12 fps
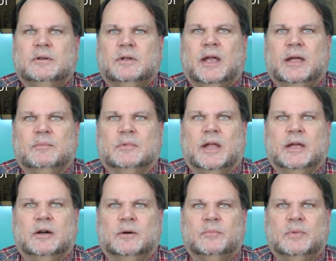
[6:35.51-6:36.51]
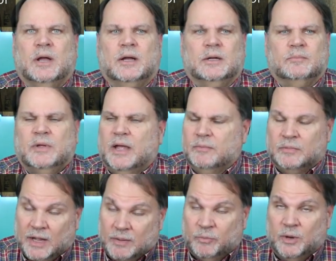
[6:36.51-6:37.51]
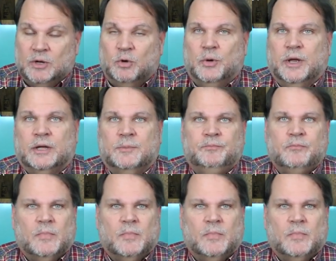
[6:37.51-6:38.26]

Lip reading: came later, came pretty quick.